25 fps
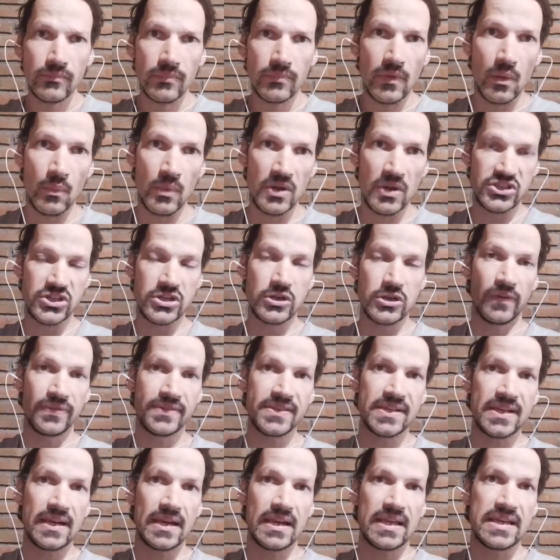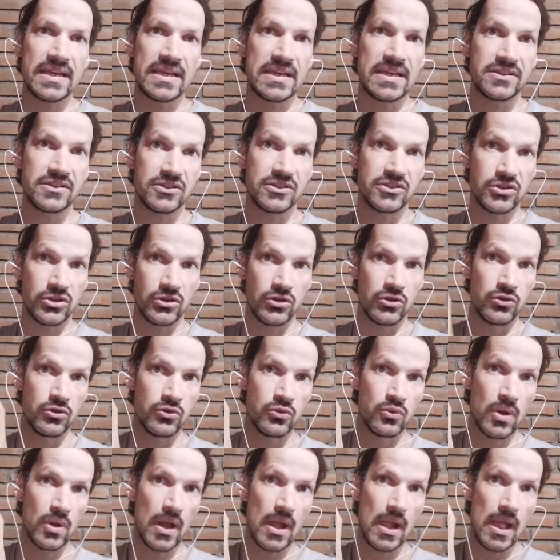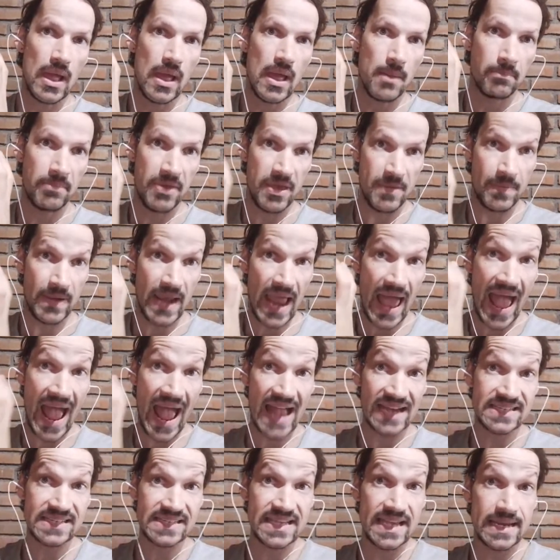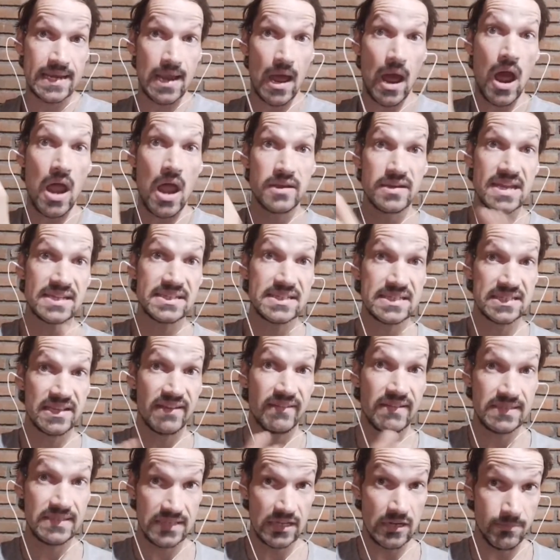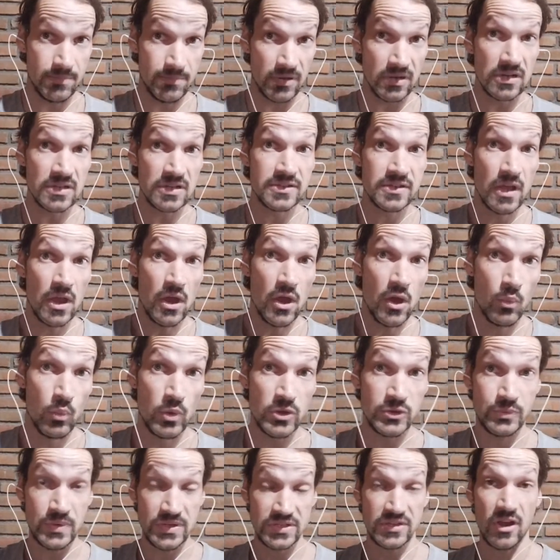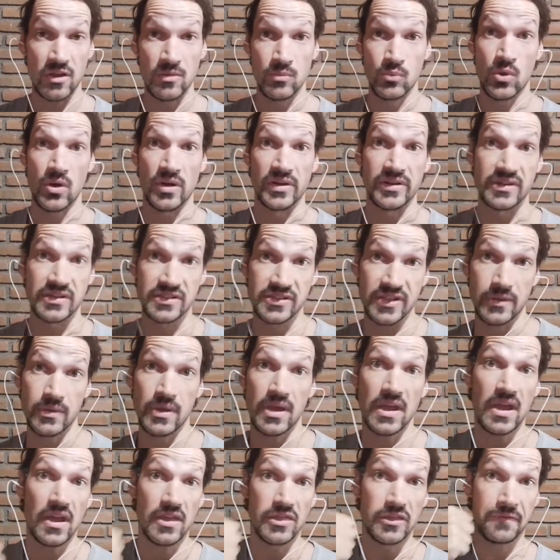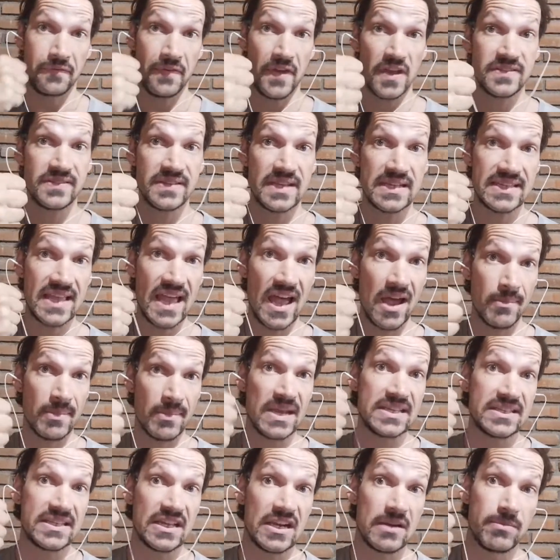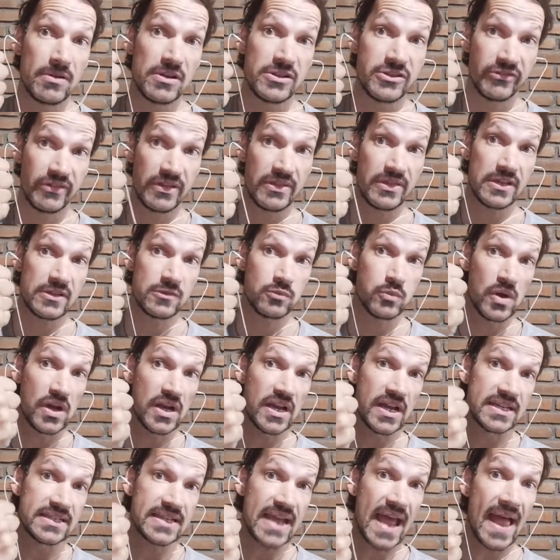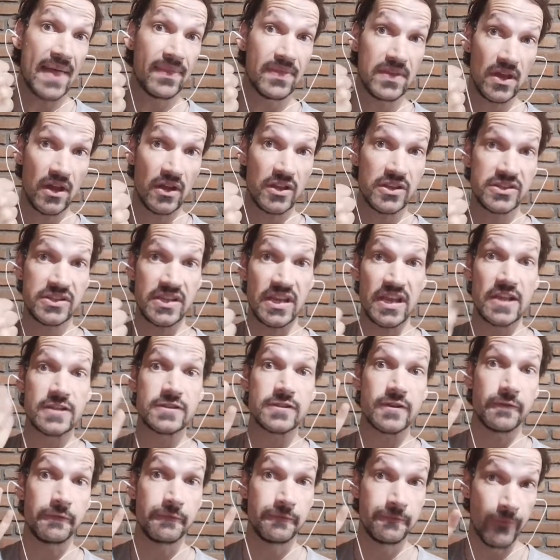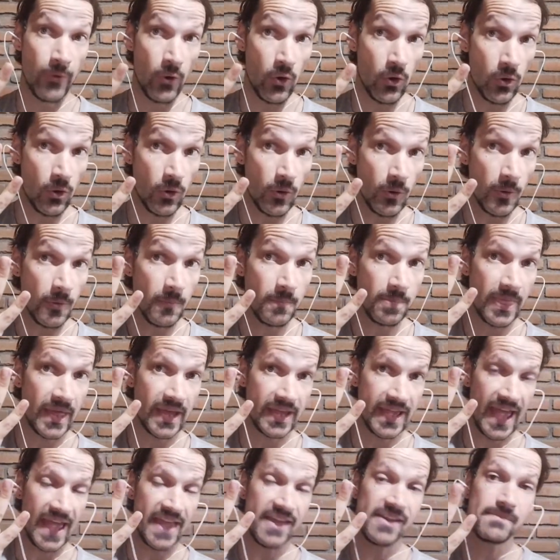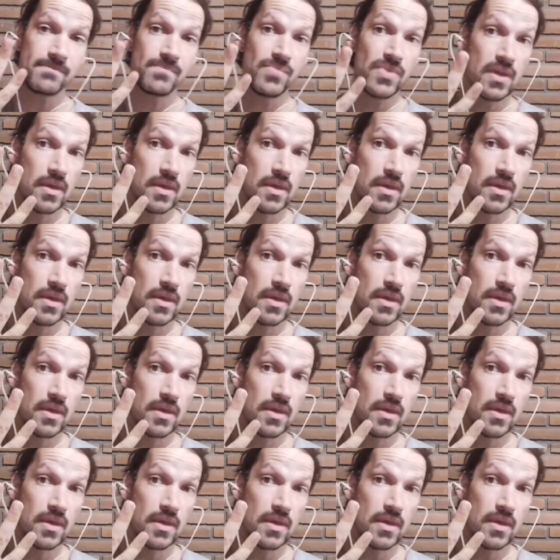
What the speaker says: which can often lead to people adding in unnecessary syllables, which we don't want. So the first thing is, how many syllables are in this word? And the answer is 4, okay?